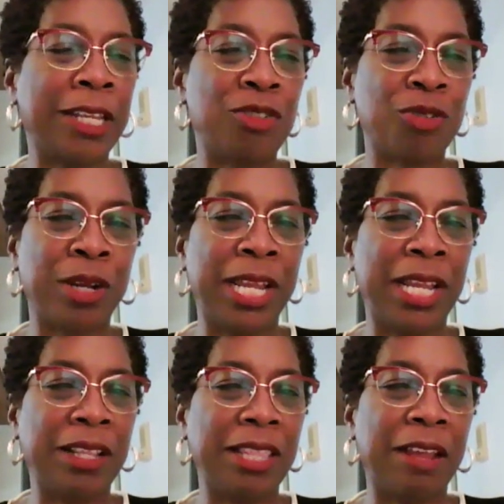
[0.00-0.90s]

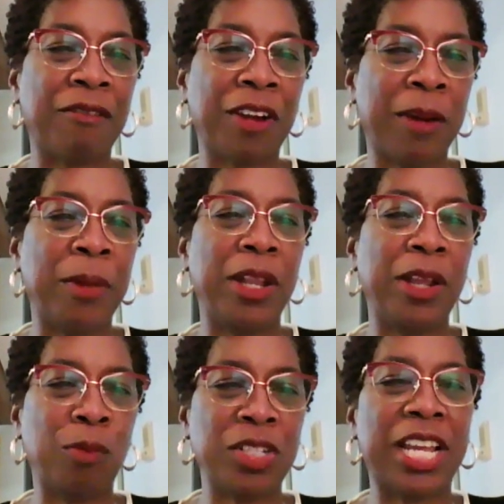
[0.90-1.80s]
enjoying the environment
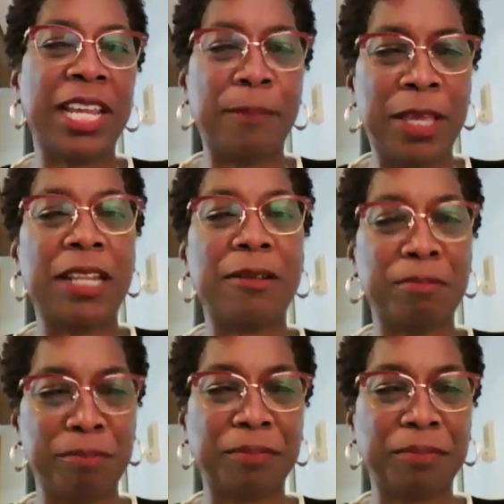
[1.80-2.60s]
in which I'm in.